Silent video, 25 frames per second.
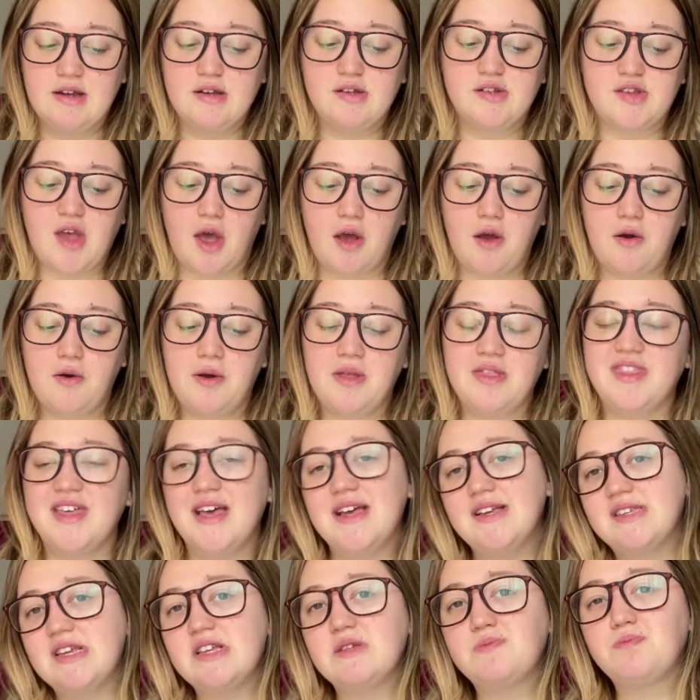So
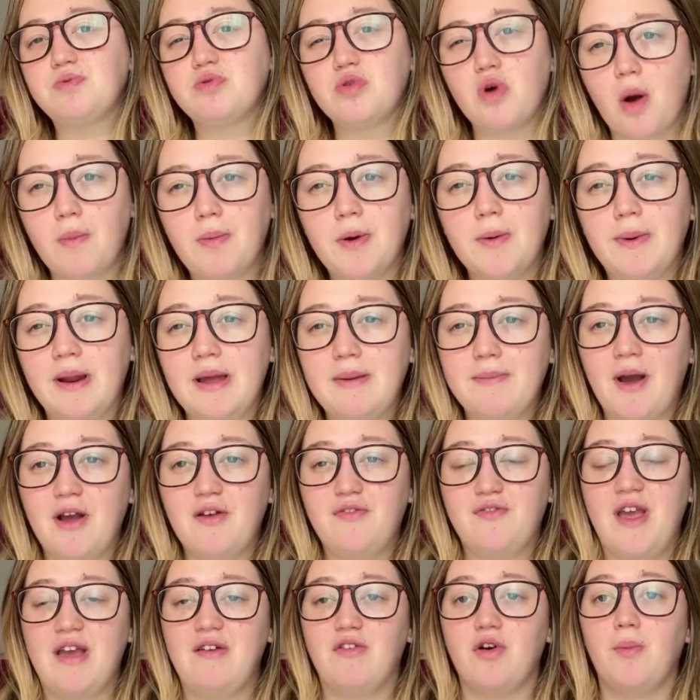this is probably my
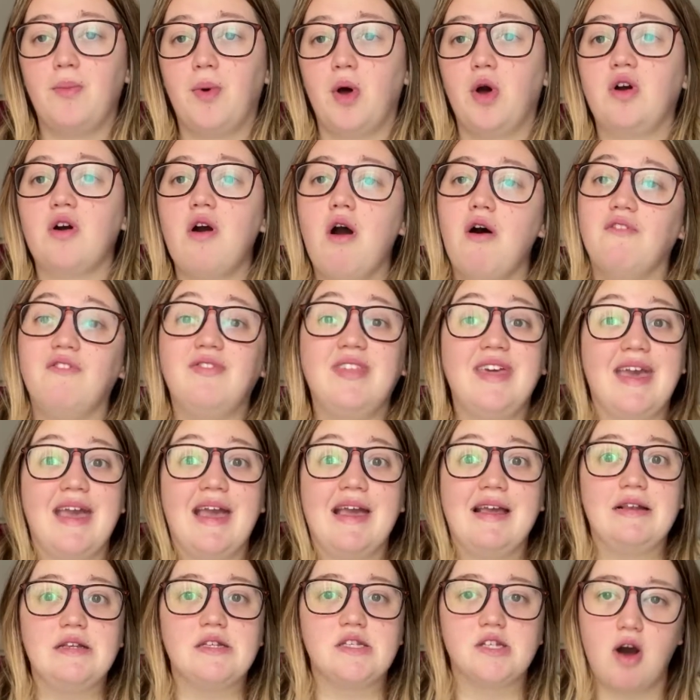favorite book of
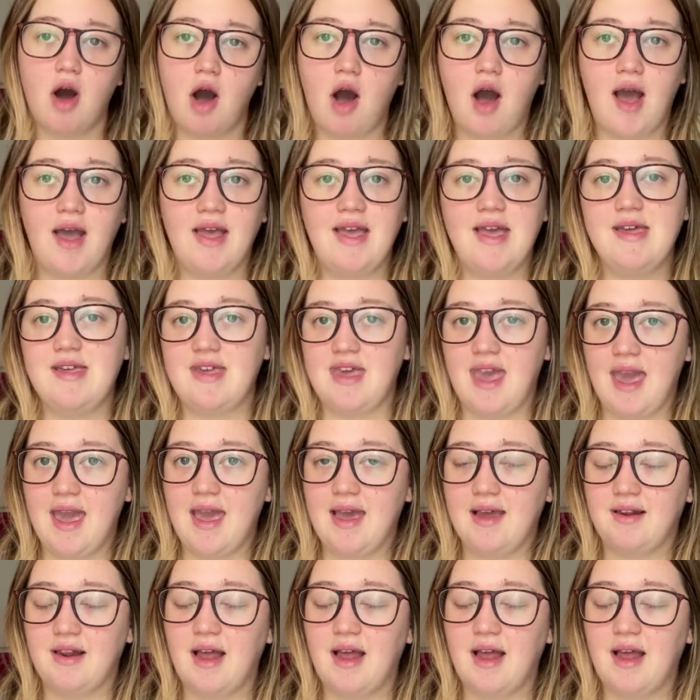the entire year.